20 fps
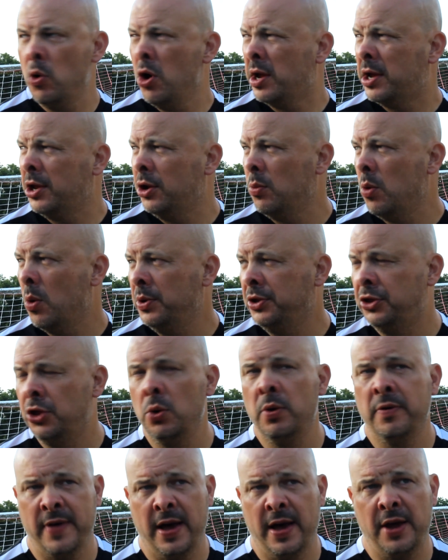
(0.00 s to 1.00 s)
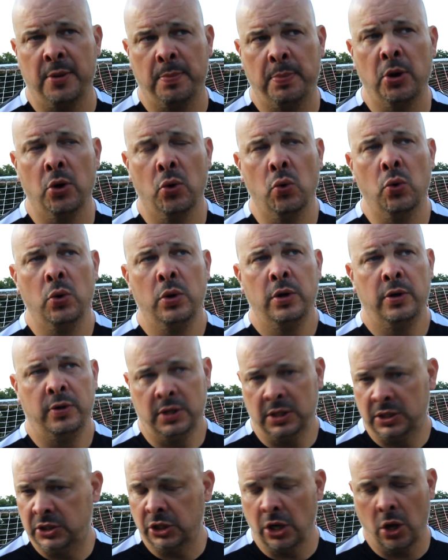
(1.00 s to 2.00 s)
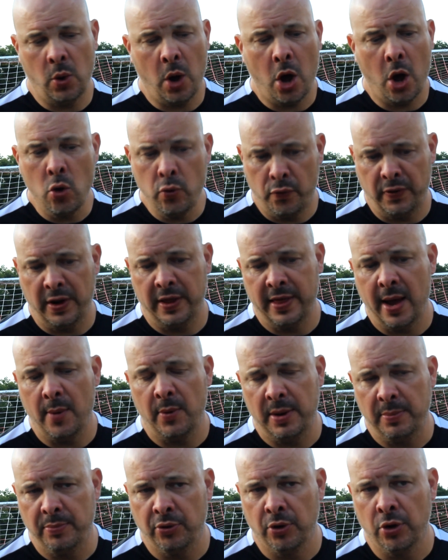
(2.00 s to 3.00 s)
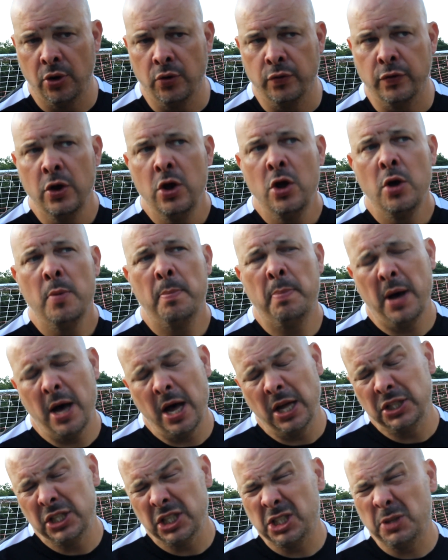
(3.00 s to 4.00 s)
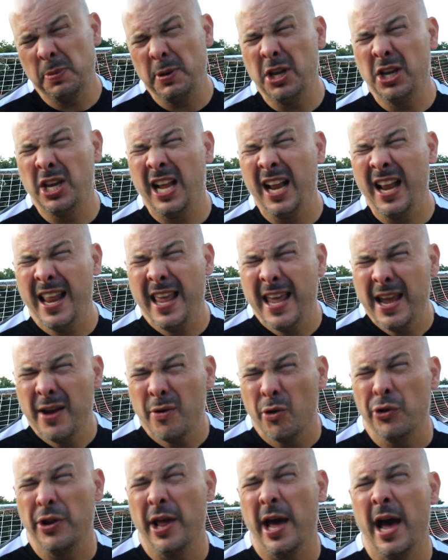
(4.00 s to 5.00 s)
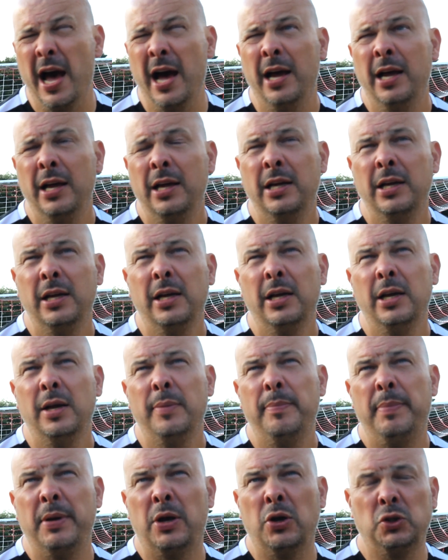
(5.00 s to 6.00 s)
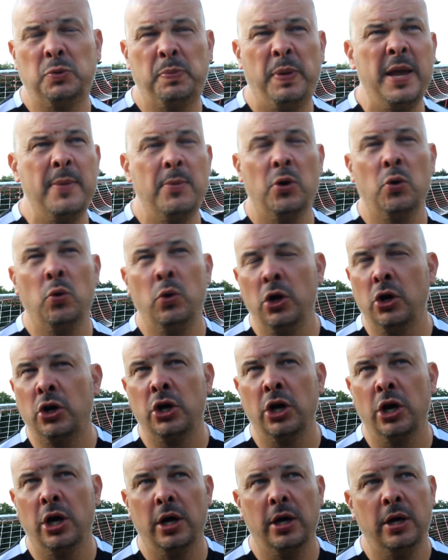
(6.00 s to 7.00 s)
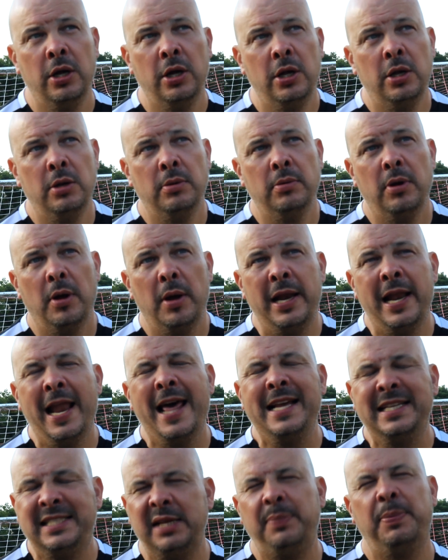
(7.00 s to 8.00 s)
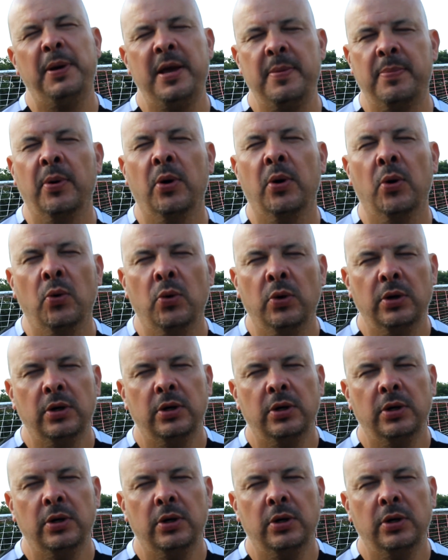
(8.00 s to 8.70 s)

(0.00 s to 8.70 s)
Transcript: working on what we do about the ball, so hopefully that will improve. Yeah. But just to be clear on that, because people will look at lazy people